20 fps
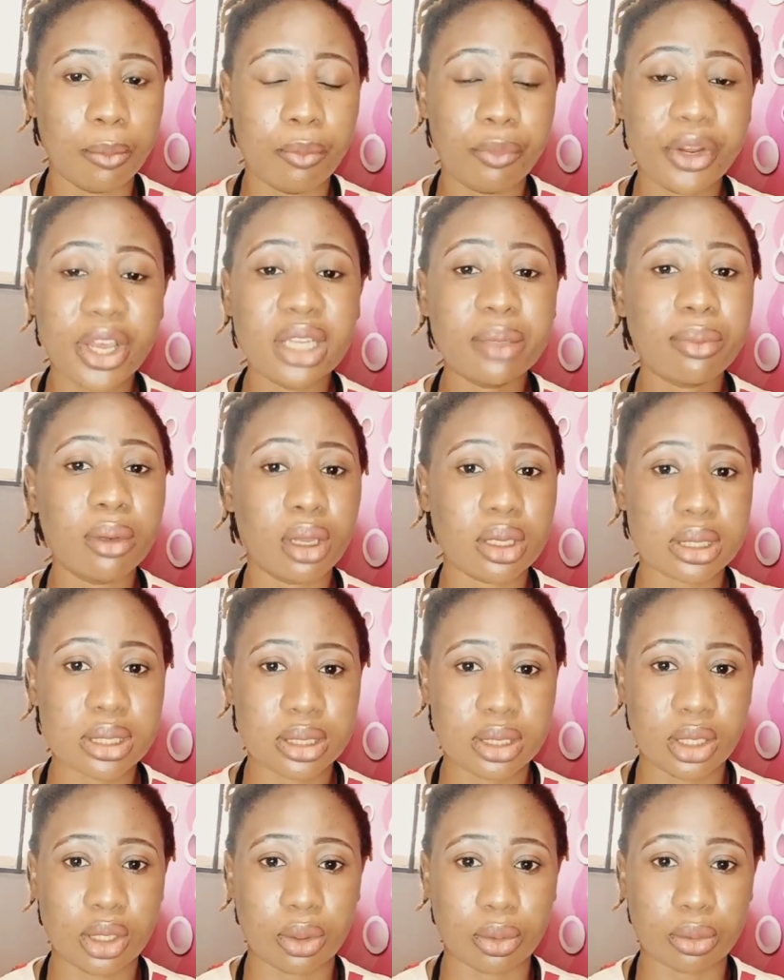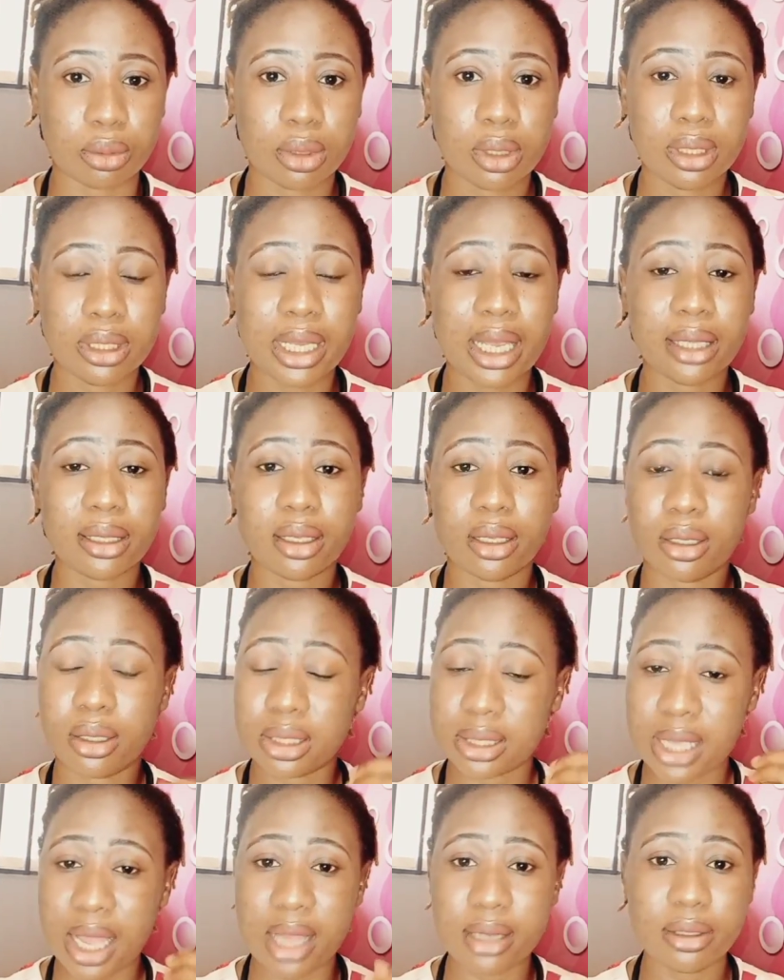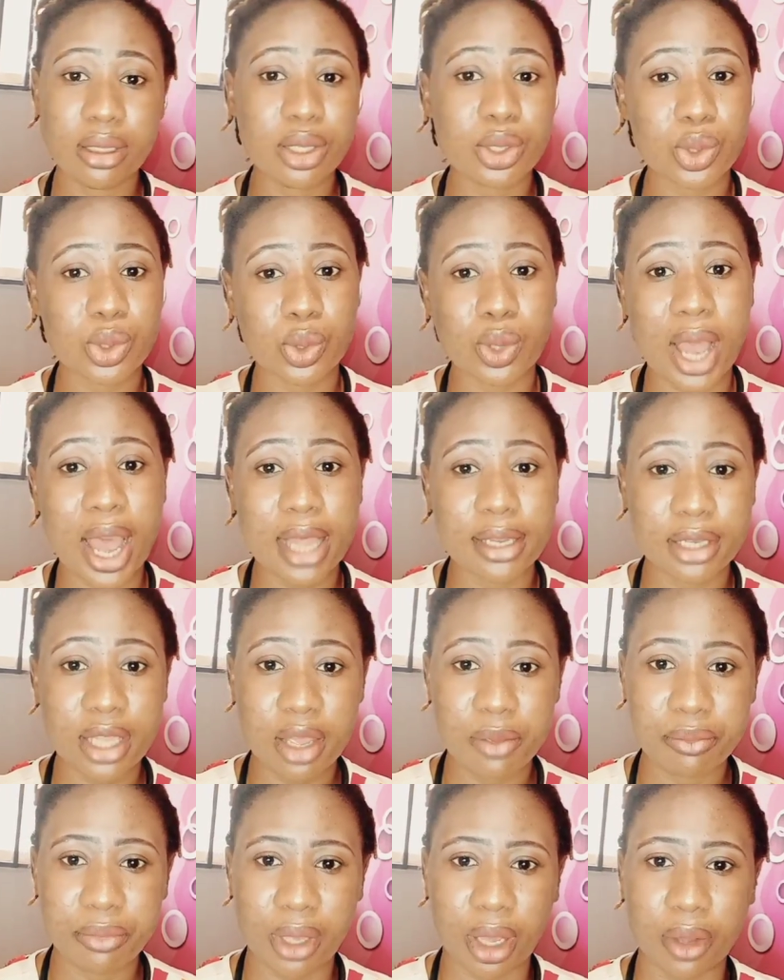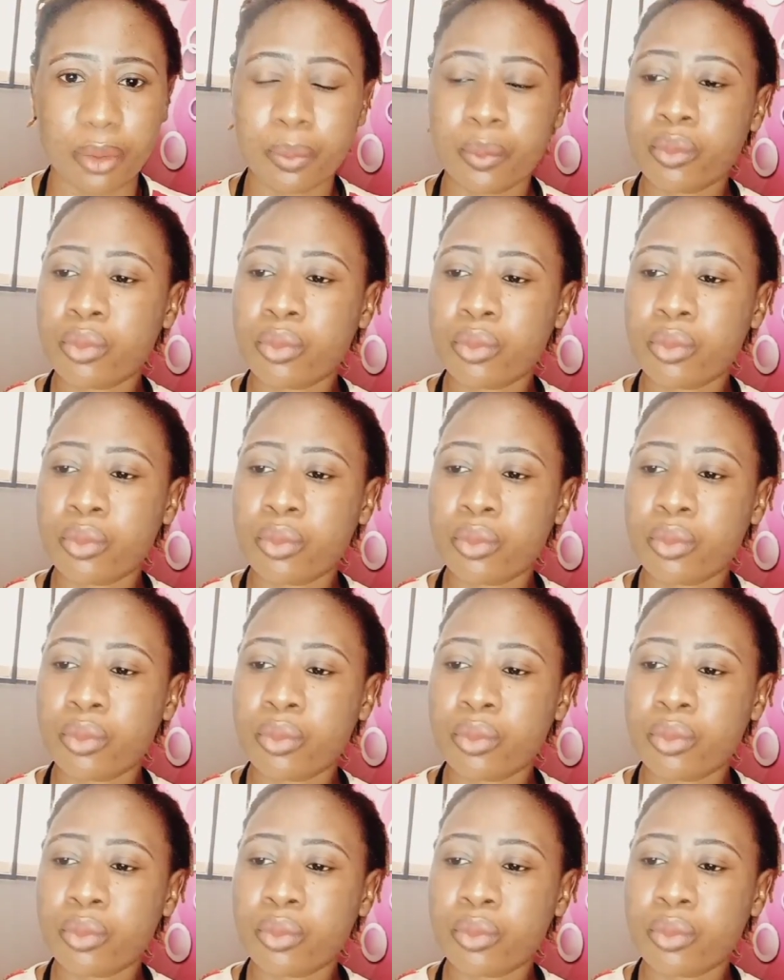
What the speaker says: red blood cell. Like, it can lead to anemia.